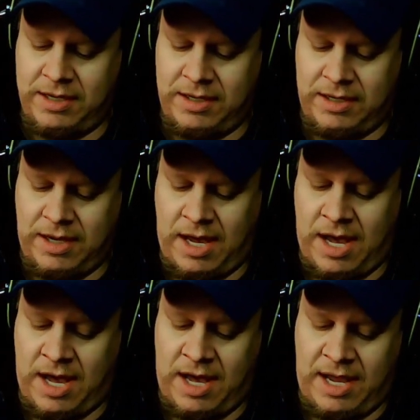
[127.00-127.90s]

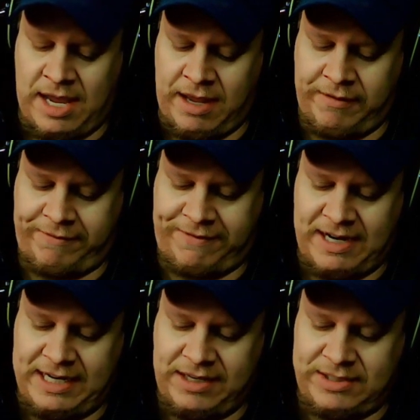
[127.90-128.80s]
and
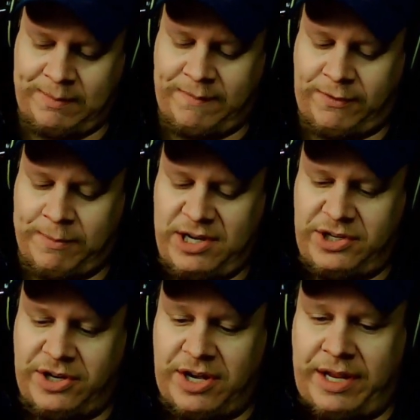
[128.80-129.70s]
find out some
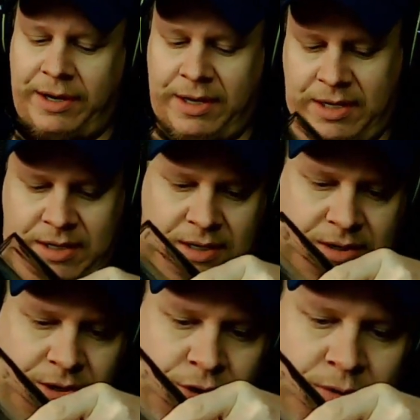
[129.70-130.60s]
information on it.
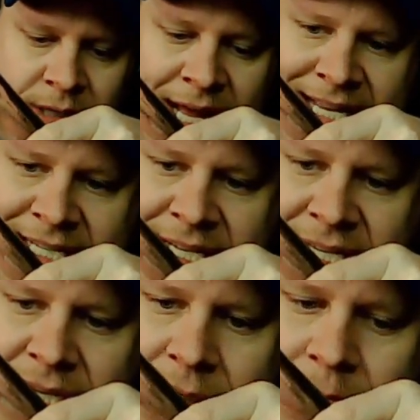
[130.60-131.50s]
New
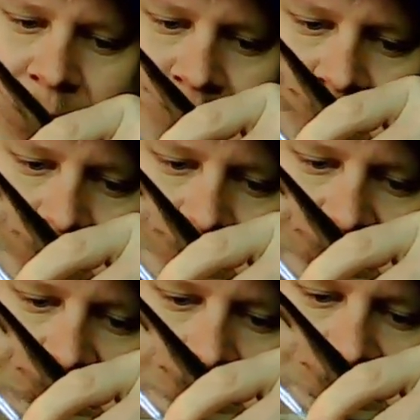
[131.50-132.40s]
glasses. I bought